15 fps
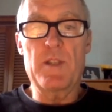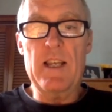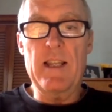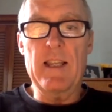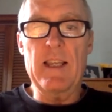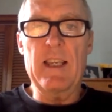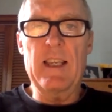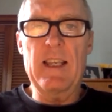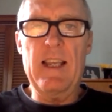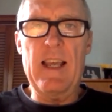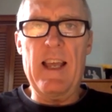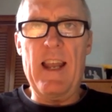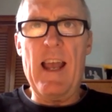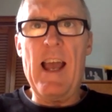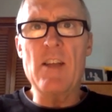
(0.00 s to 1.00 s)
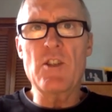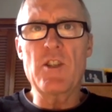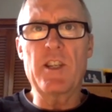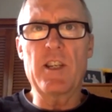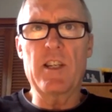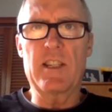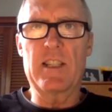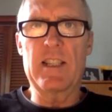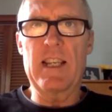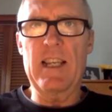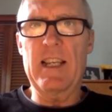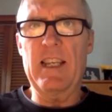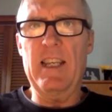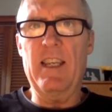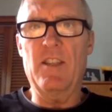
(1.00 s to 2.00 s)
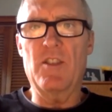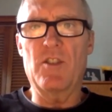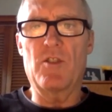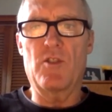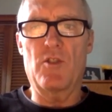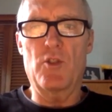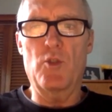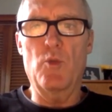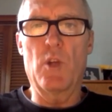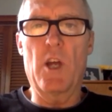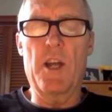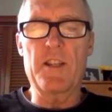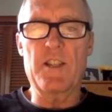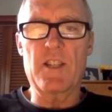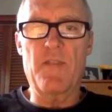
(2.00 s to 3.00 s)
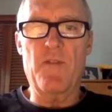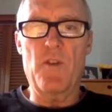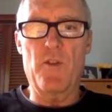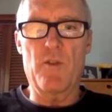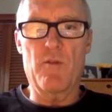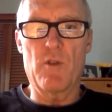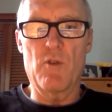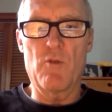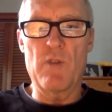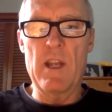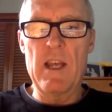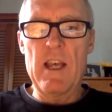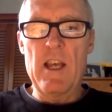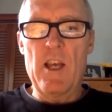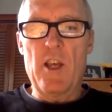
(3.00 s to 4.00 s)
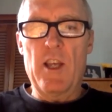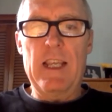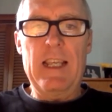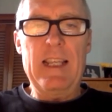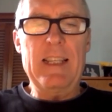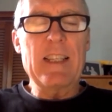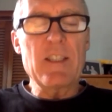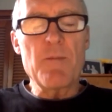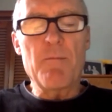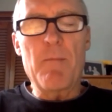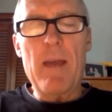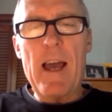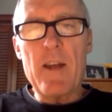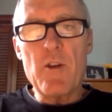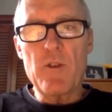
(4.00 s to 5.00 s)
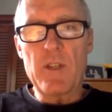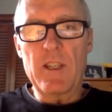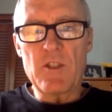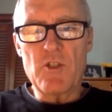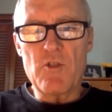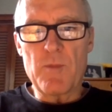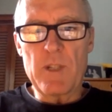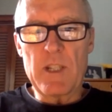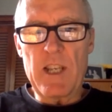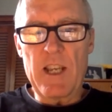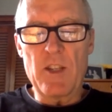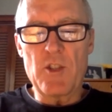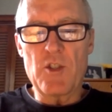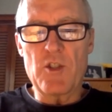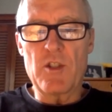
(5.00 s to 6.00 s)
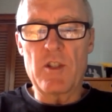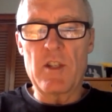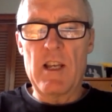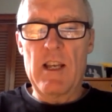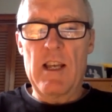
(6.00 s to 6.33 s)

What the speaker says: and actually to let kids do a lot of stuff on their own. It doesn't matter the instrumentation.